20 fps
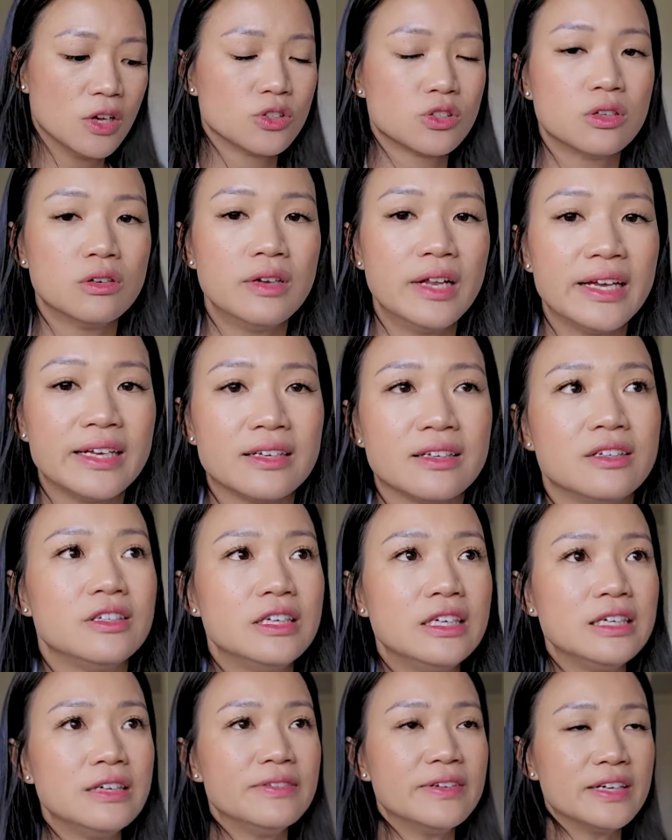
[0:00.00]
So like,
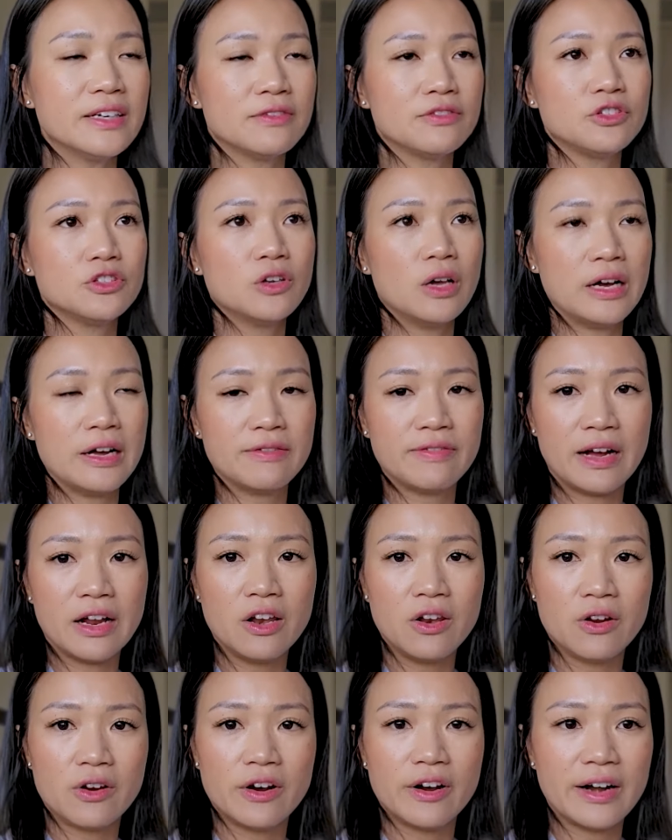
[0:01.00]
even if I
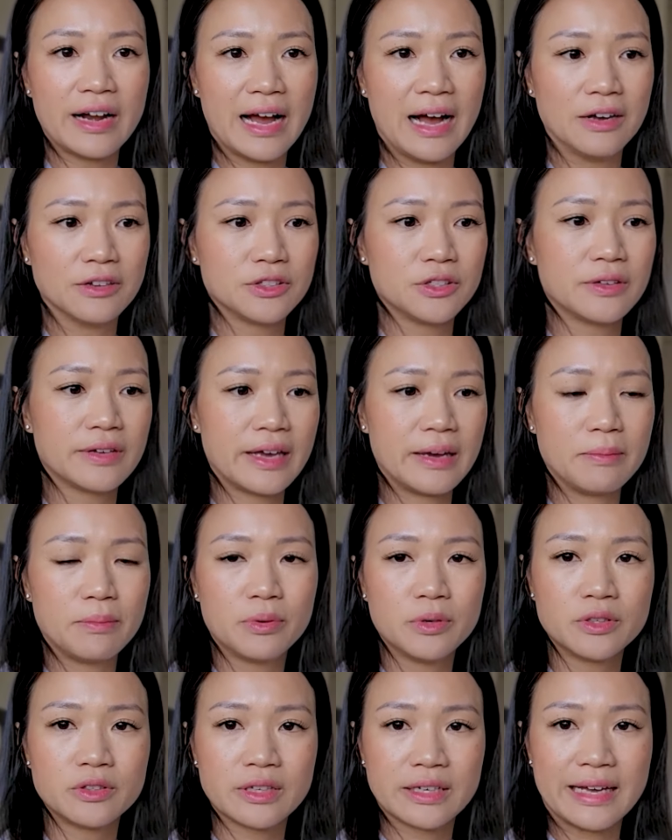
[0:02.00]
learned how to
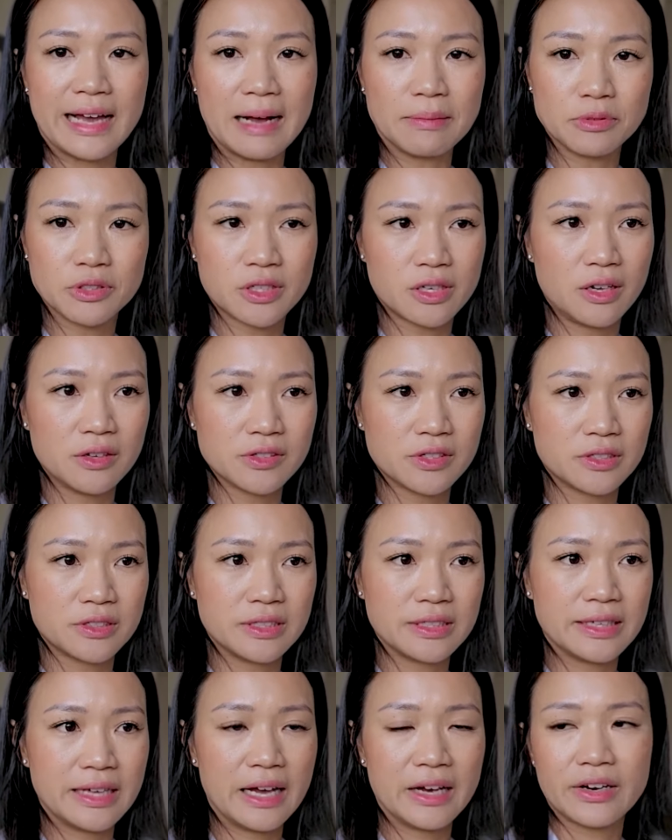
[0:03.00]
put the gap closer
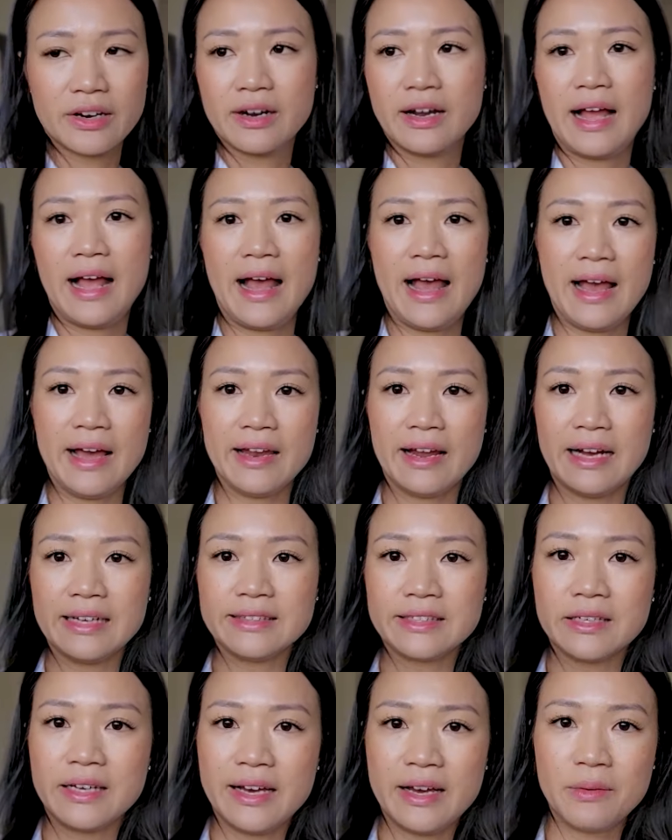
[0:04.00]
together, and I
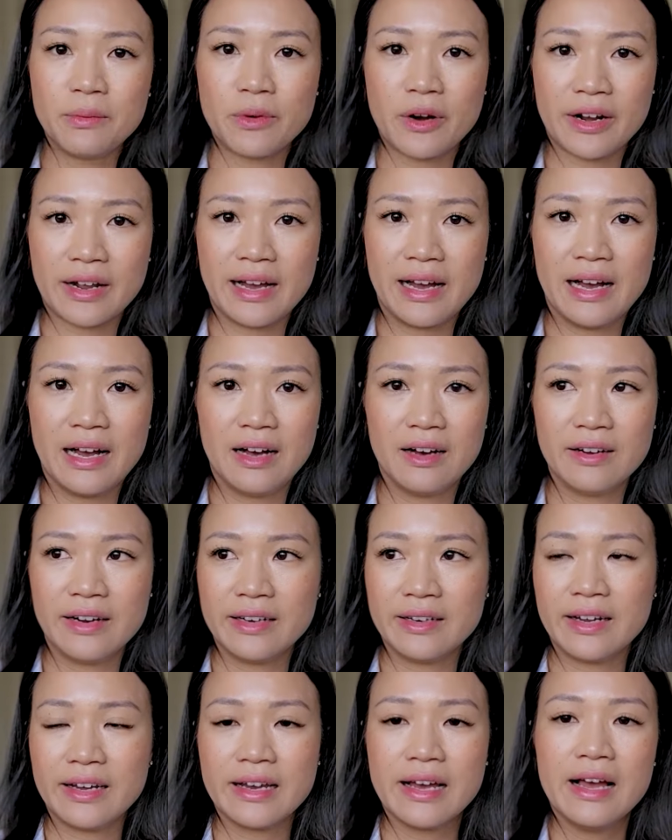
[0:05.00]
did hip workout,
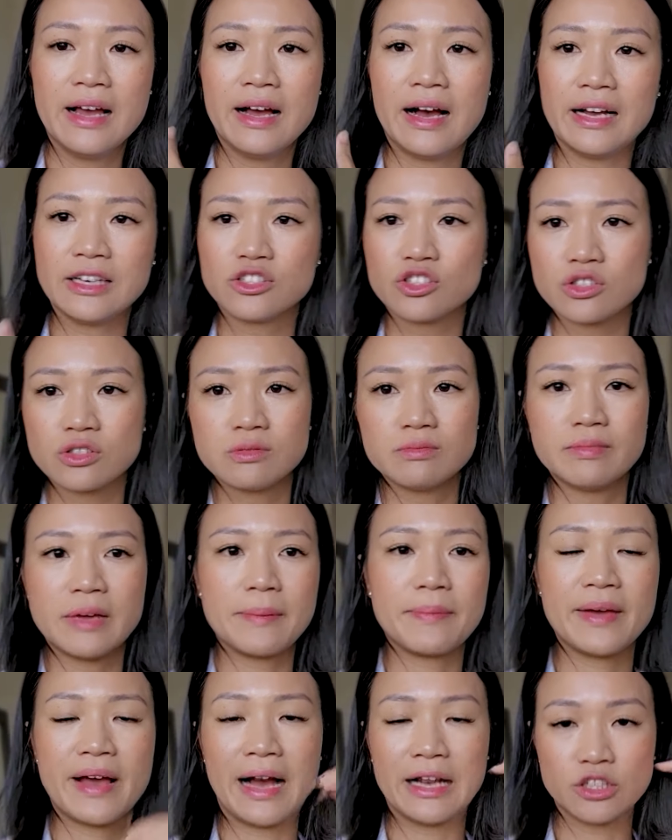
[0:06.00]
and like
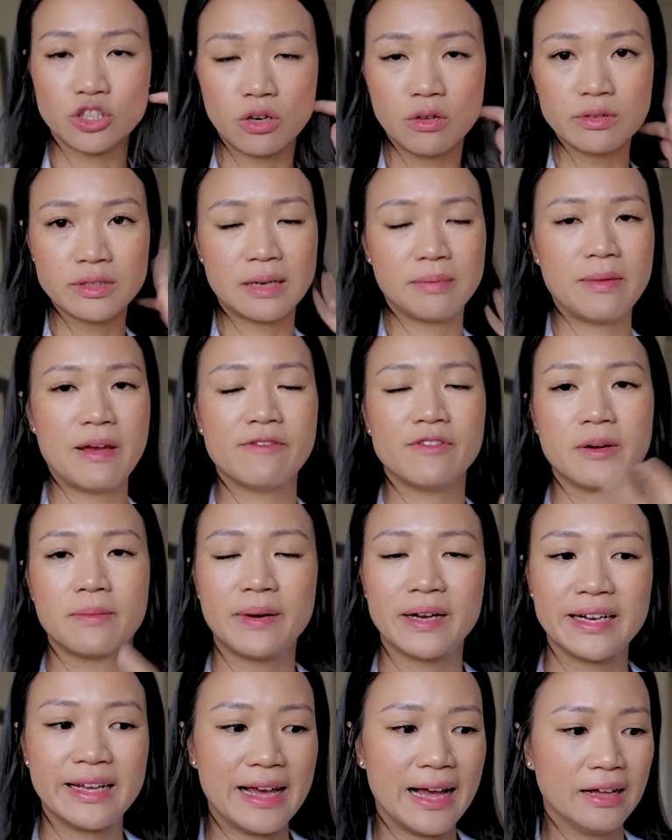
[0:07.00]
maybe I toned up
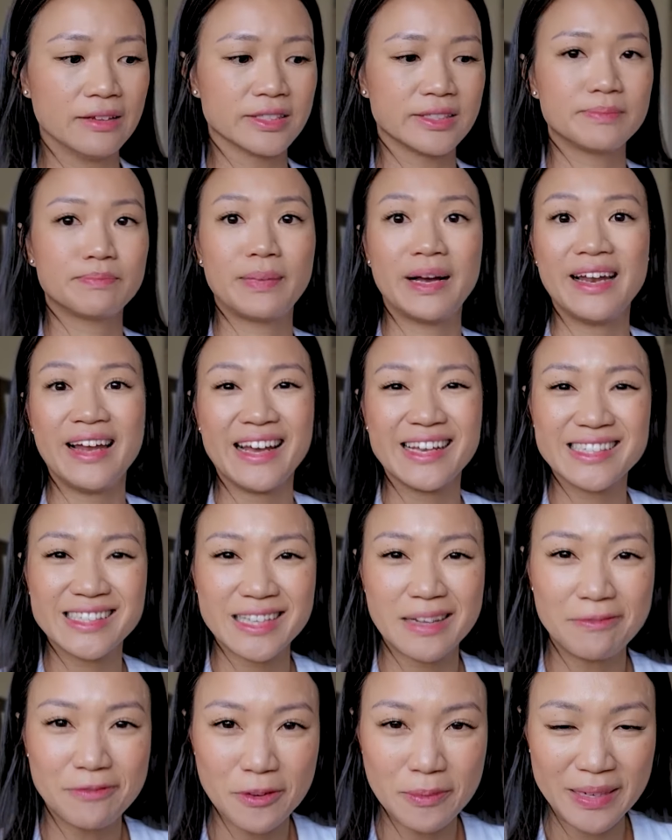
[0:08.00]
everybody else, but
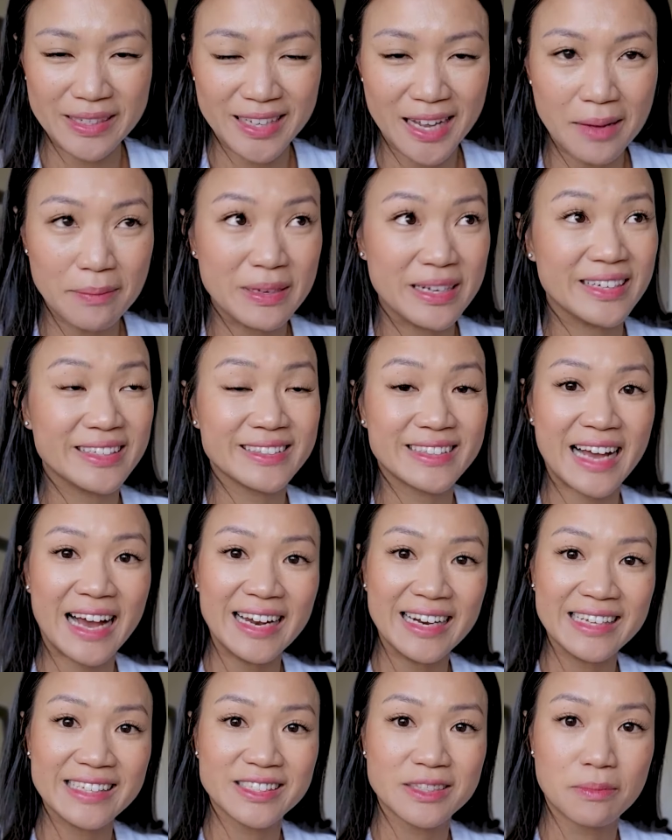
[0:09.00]
except for my tummy, and
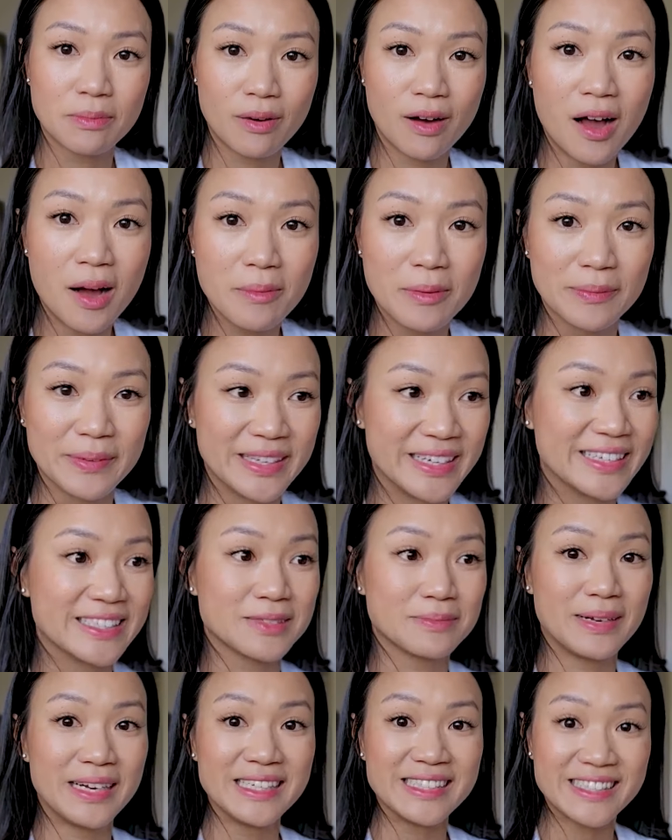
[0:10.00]
that is the problem.
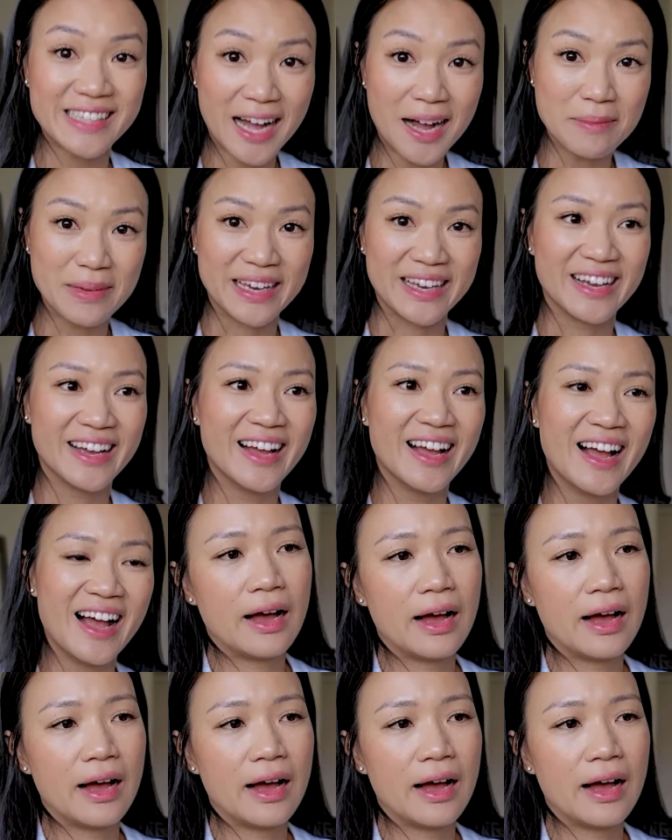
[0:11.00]
Here's my tummy.